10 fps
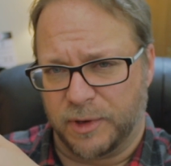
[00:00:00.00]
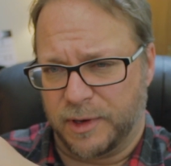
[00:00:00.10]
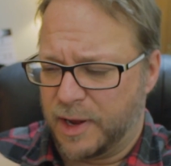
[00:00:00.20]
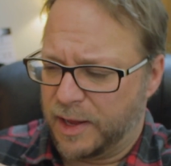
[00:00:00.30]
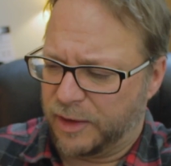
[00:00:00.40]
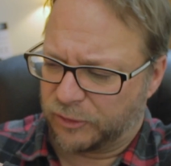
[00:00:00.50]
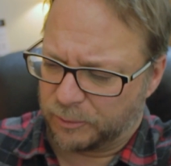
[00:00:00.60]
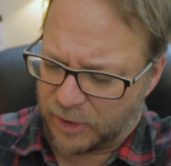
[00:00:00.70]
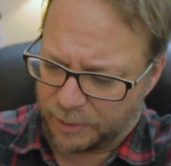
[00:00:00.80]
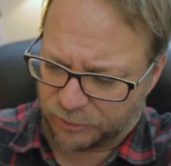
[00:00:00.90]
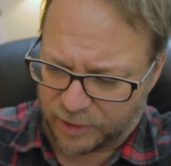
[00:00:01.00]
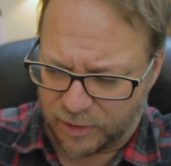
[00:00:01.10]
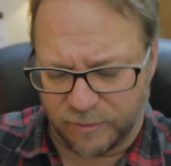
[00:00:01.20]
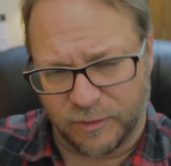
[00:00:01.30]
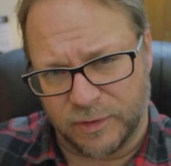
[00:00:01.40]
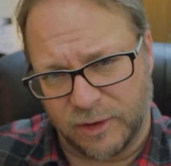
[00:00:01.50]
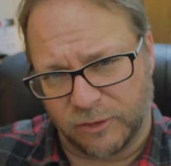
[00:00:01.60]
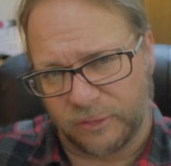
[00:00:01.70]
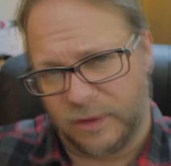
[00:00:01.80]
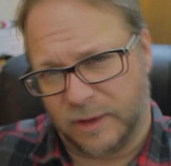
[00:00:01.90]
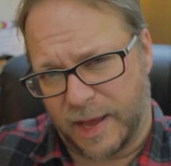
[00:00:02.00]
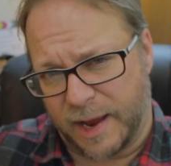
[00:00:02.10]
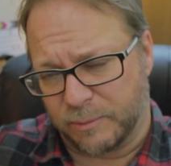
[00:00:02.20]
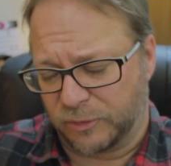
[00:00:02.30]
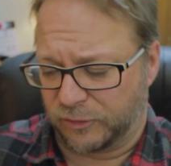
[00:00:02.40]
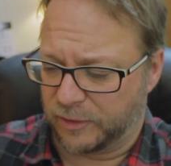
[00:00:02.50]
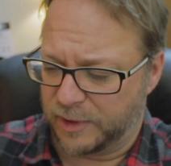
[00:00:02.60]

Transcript: but sometimes I cover these lamps,